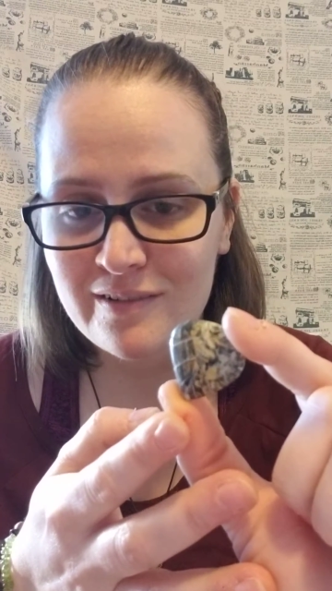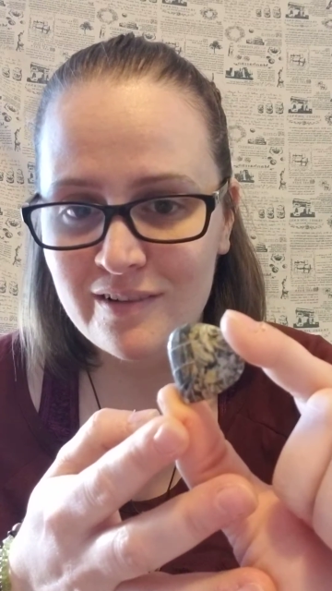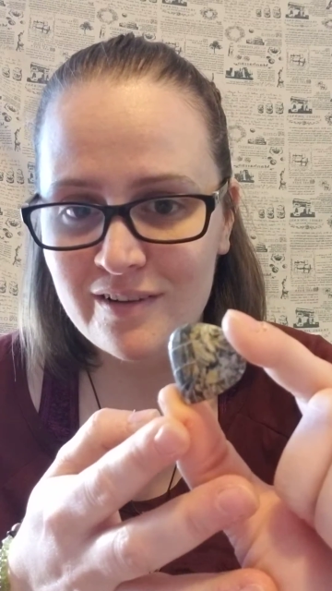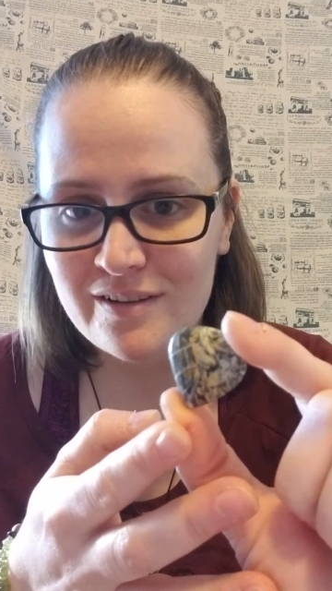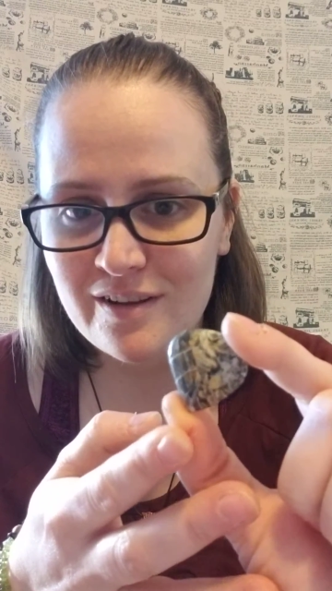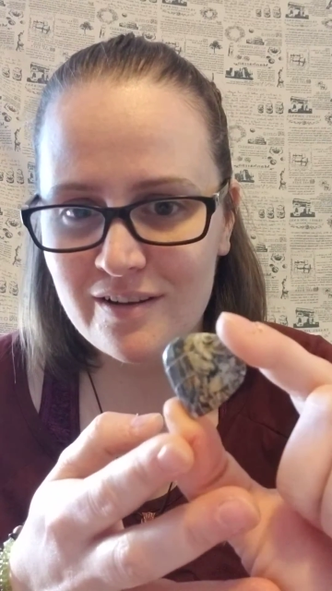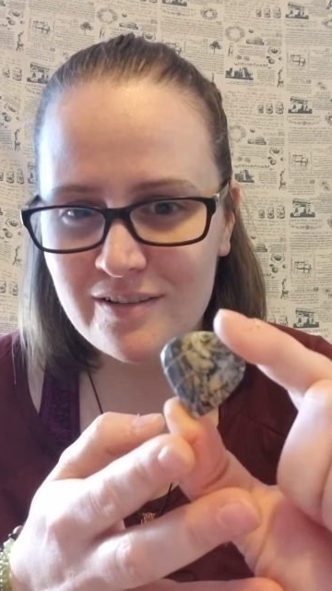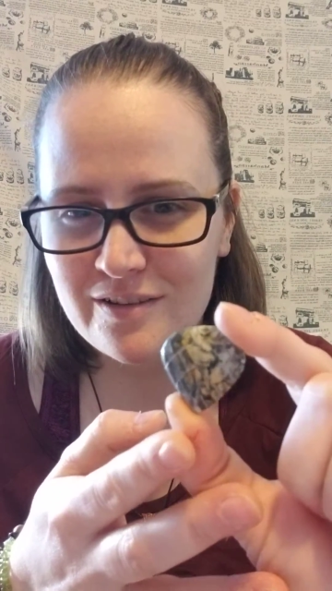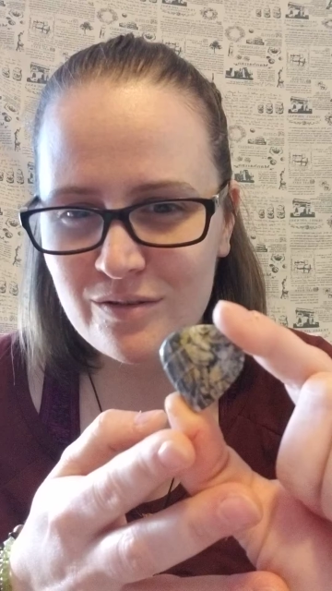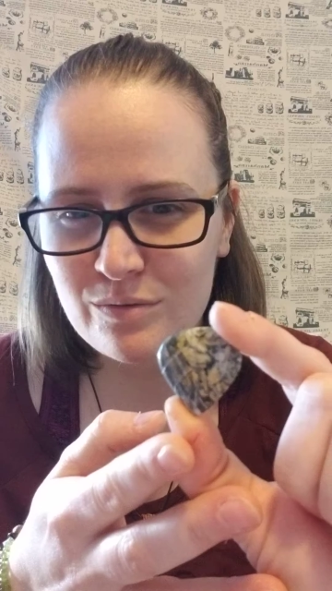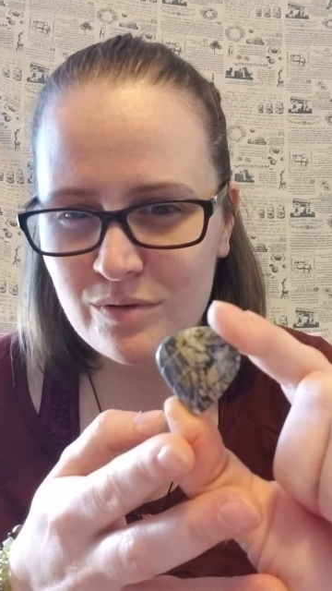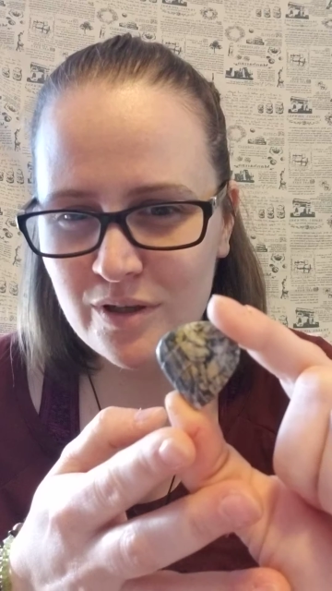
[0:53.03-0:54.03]
It's got this
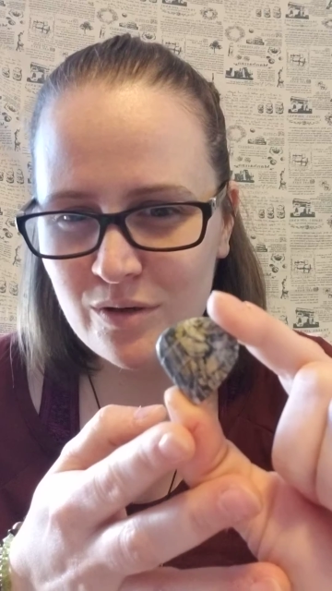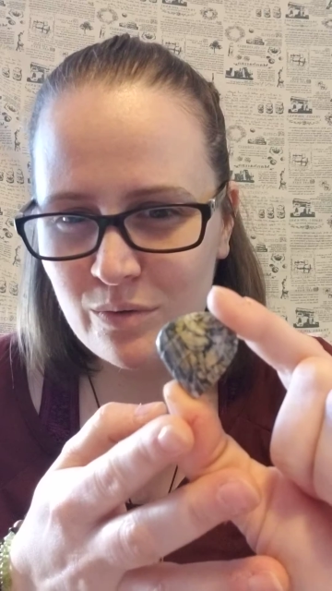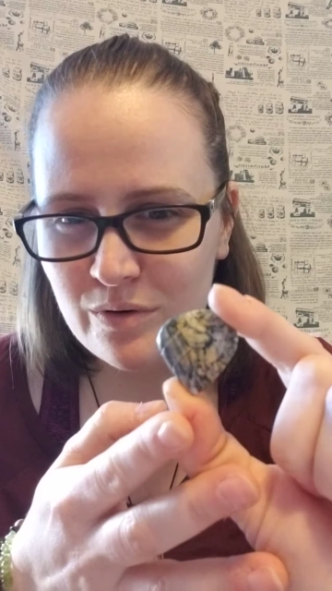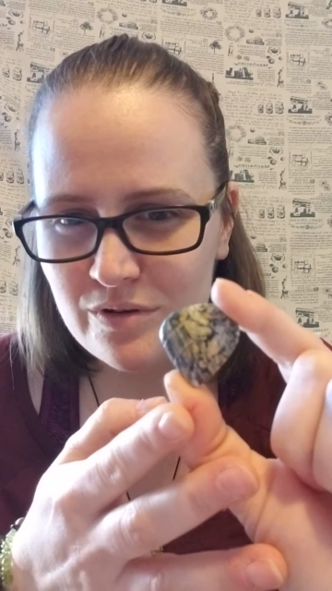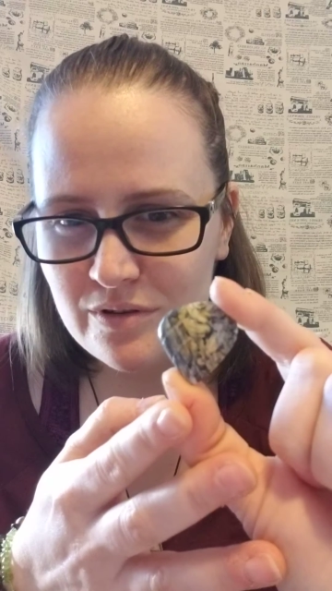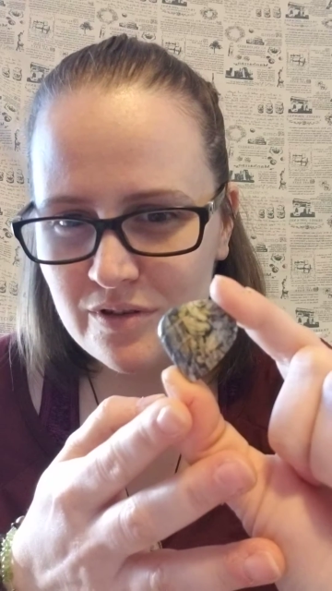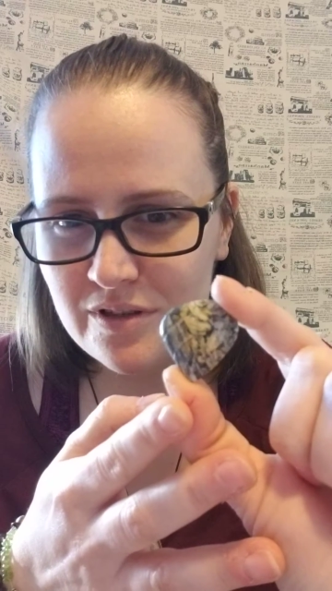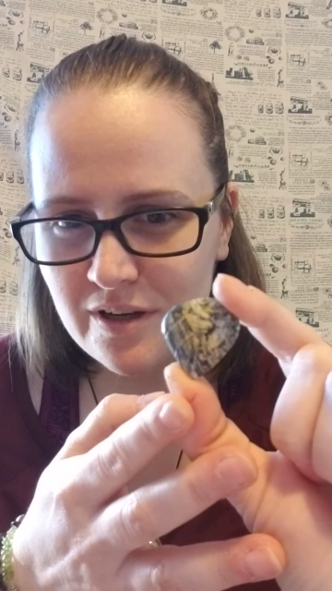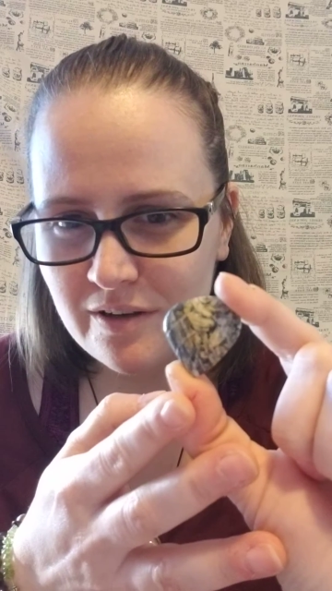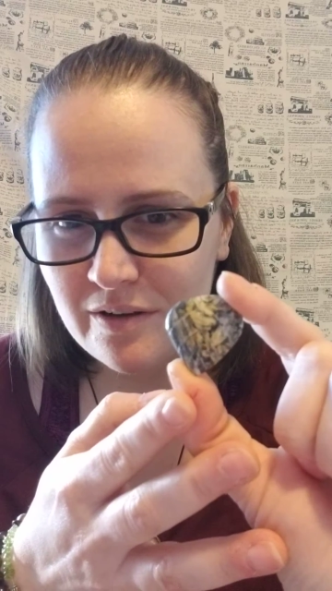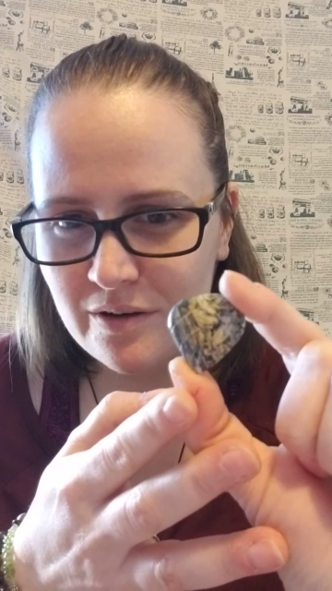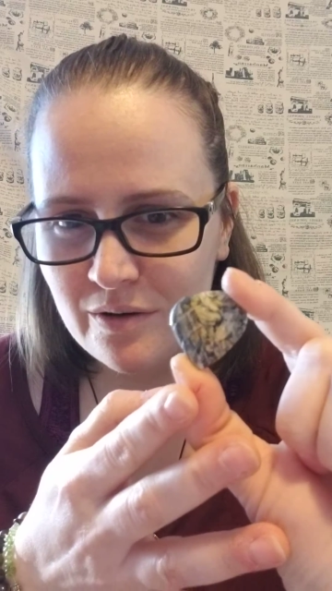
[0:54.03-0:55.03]
really gorgeous
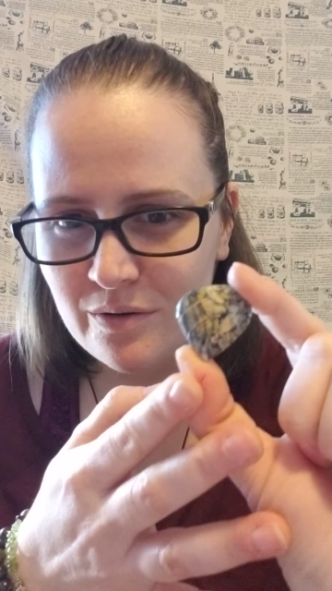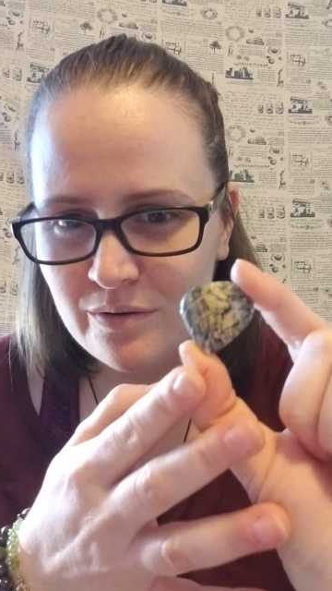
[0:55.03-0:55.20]
yellow,